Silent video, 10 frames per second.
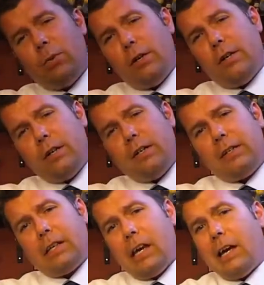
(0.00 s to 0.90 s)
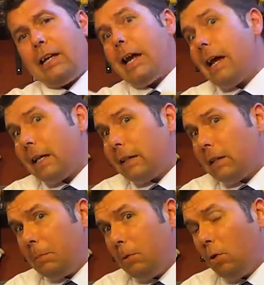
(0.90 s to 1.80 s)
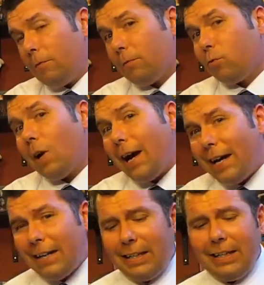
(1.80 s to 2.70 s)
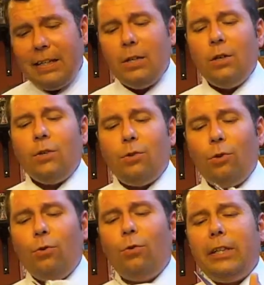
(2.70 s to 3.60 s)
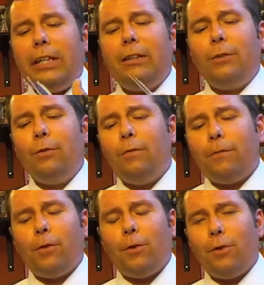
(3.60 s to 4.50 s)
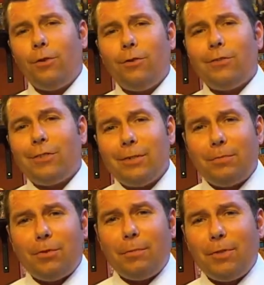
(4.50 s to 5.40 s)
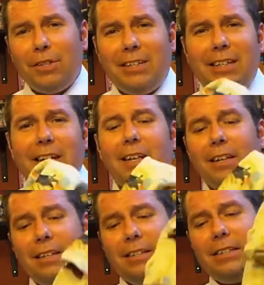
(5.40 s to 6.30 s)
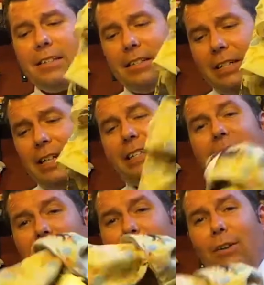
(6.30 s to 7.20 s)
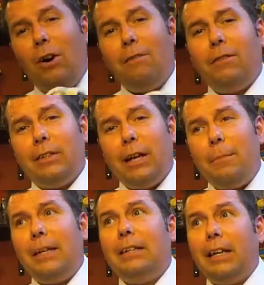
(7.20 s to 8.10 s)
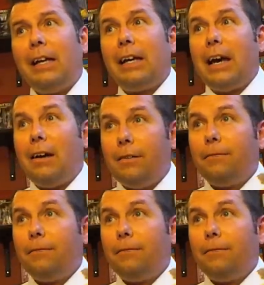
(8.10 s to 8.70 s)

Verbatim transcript: would kind of add a little more variety to the loot for her subscription because that's an awful. I mean, like out